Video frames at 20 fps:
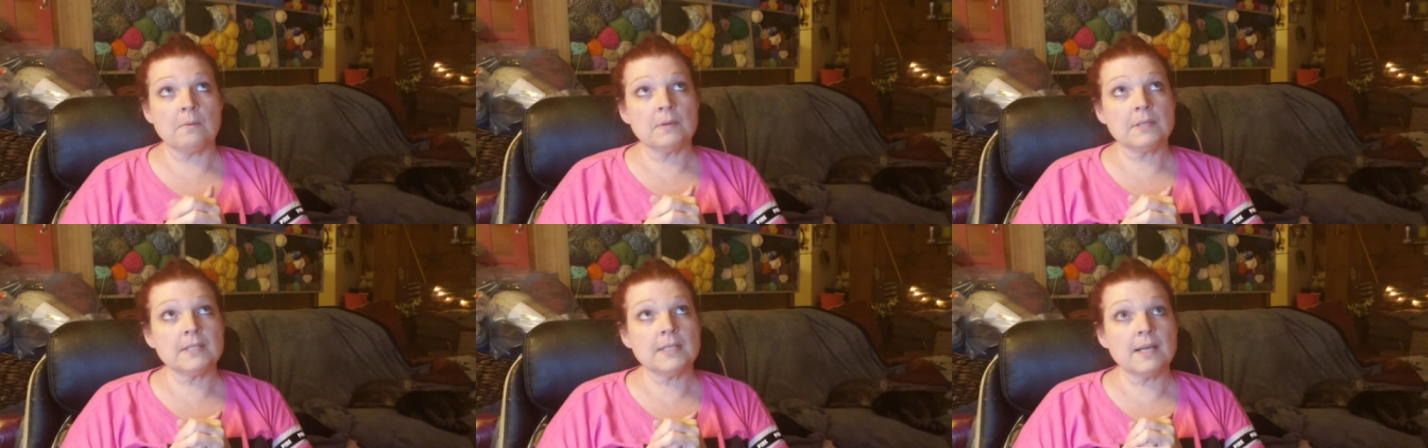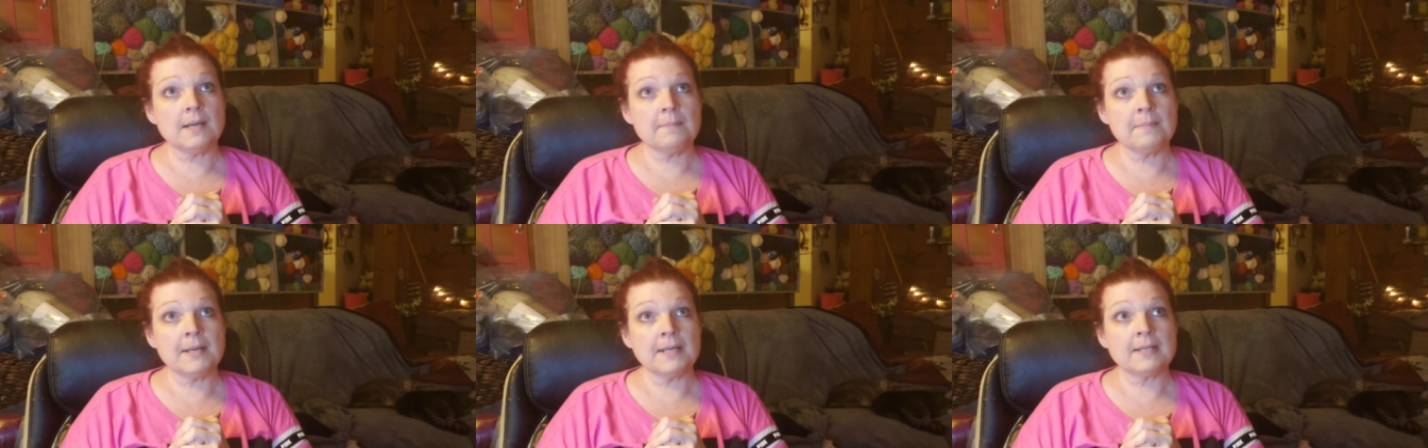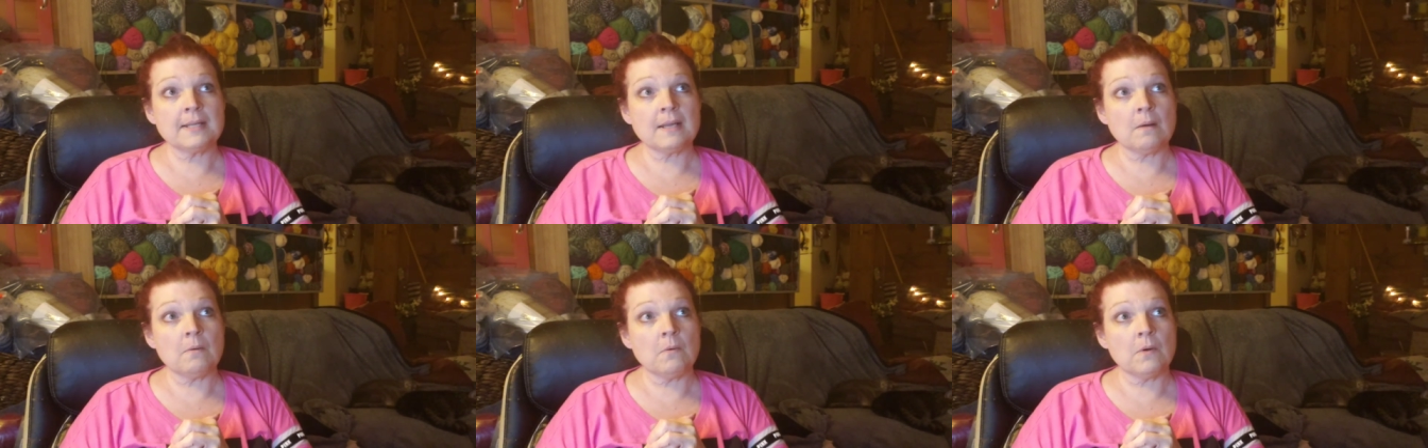What did I
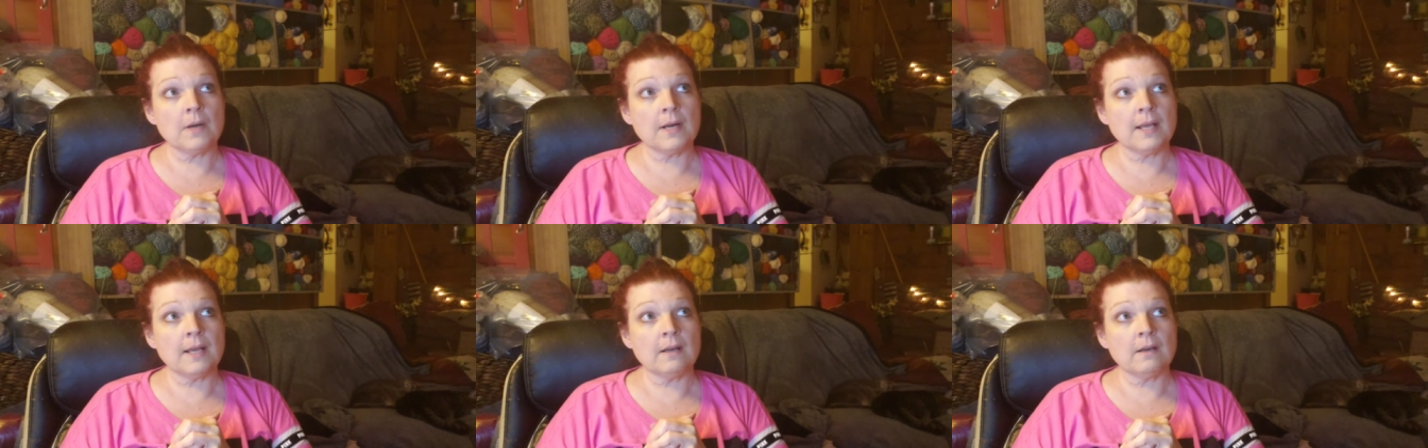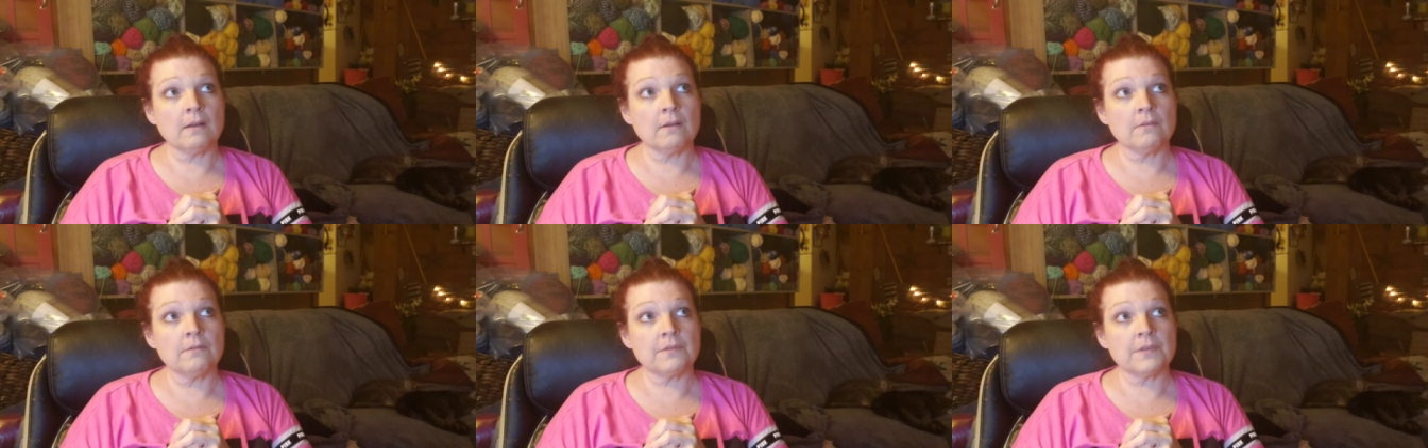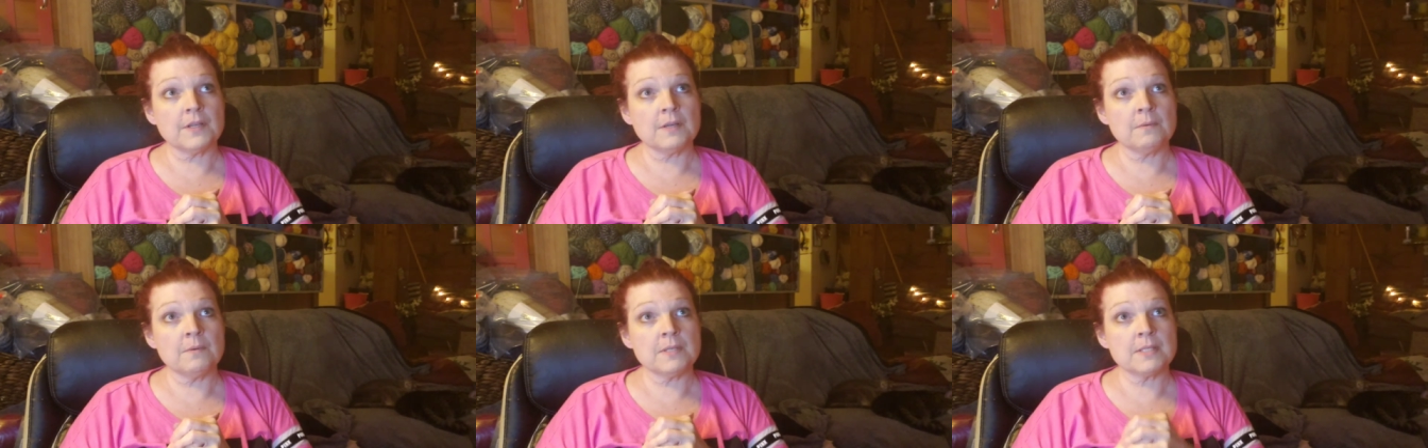make that one out of?
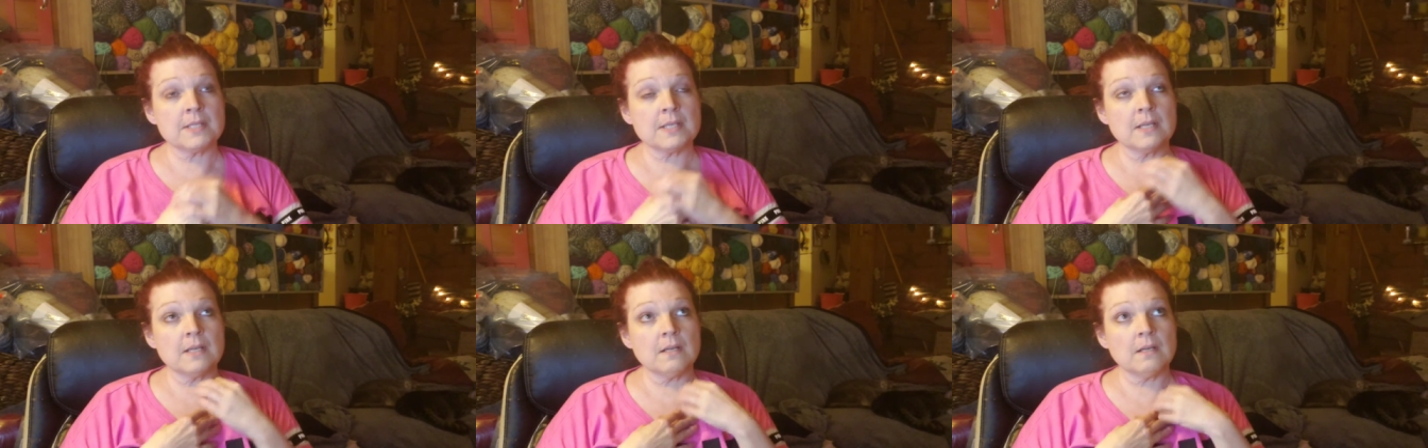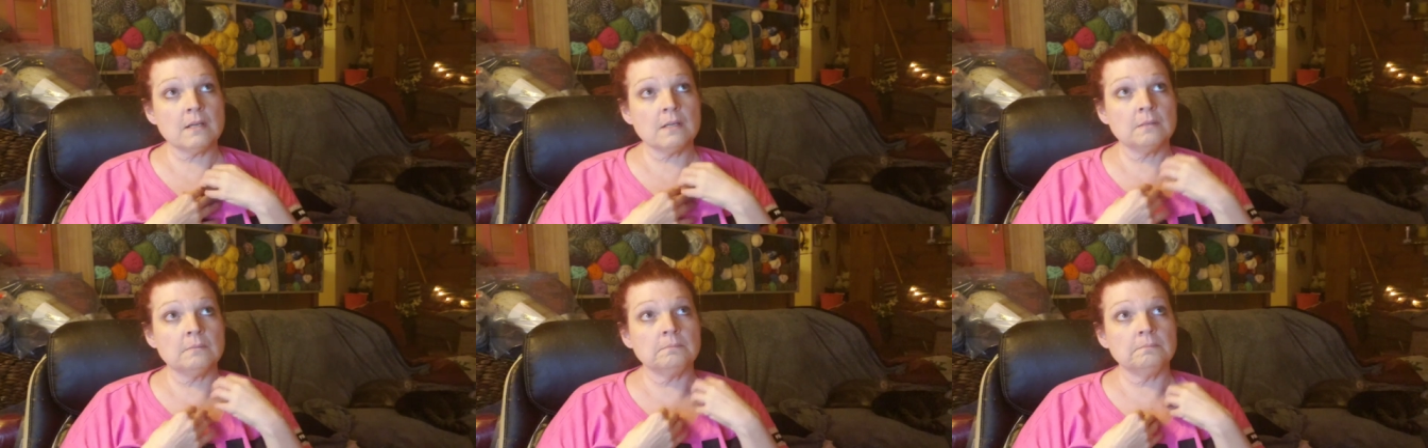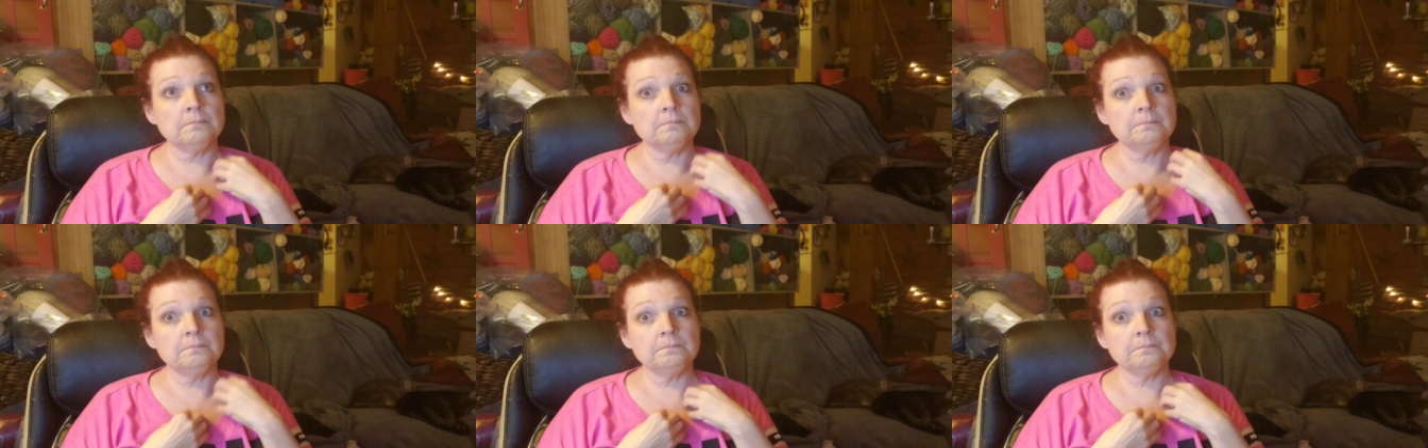It was it
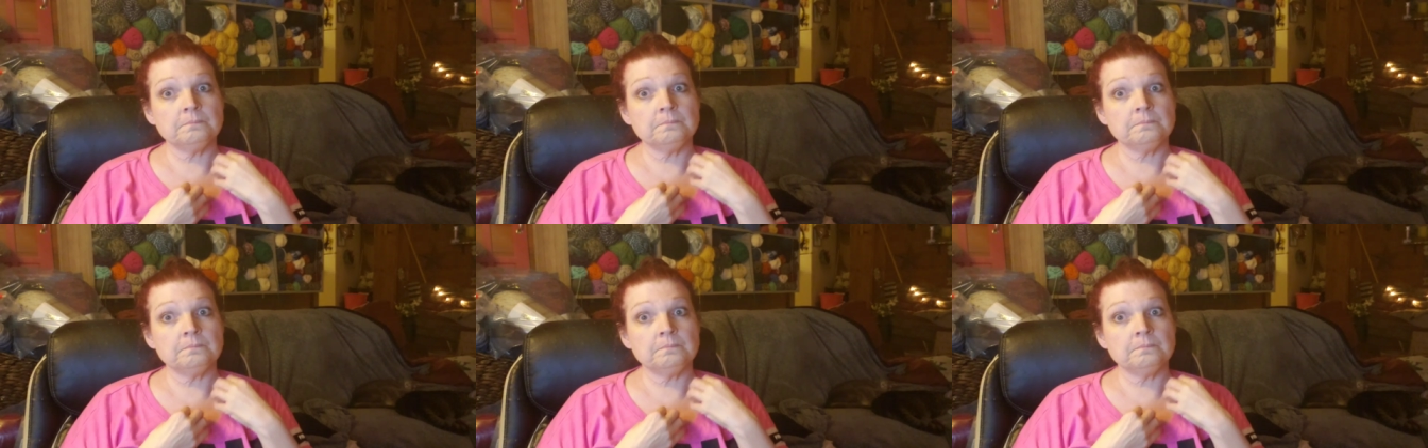um